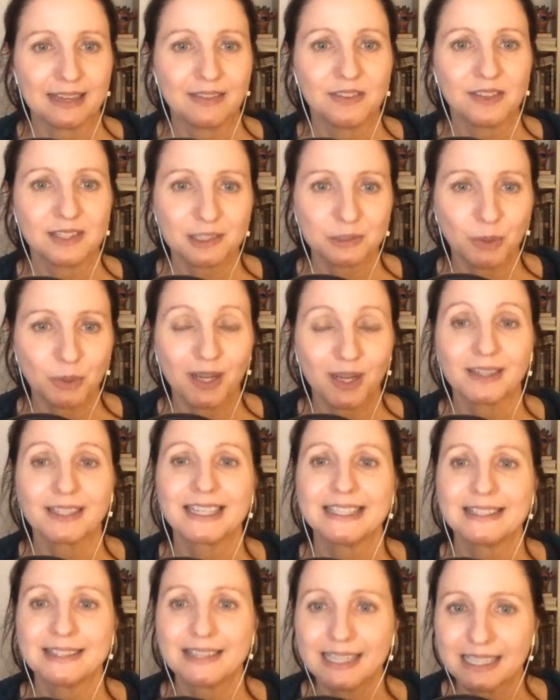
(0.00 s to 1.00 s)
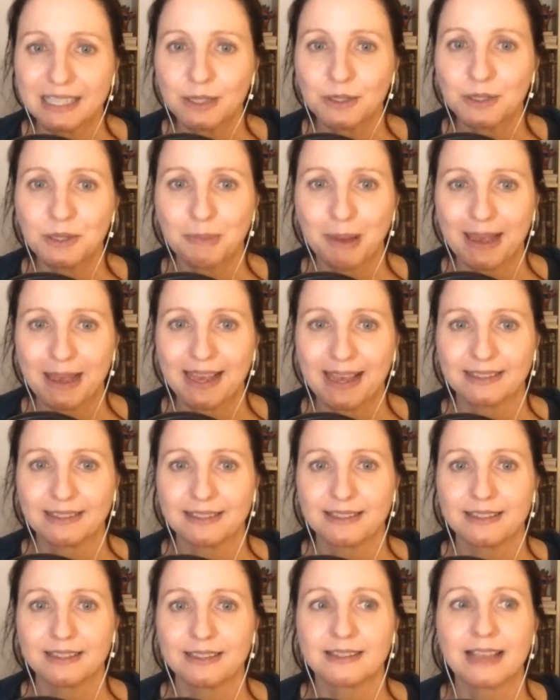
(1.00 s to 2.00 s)
And this is why I continue to pay
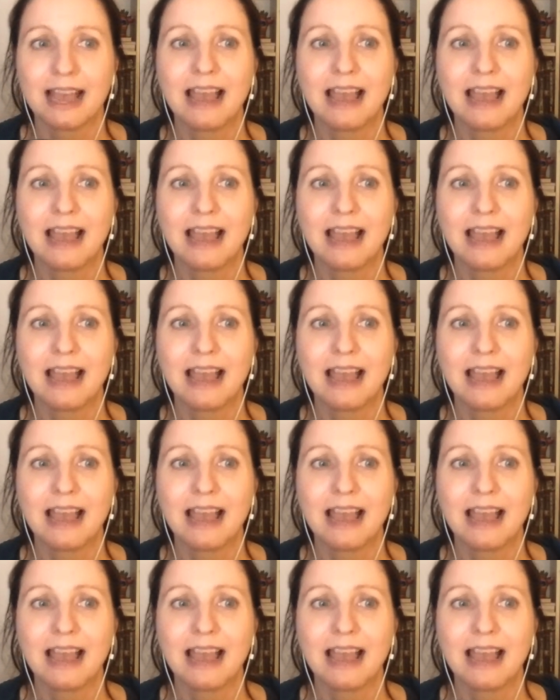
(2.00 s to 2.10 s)
editors.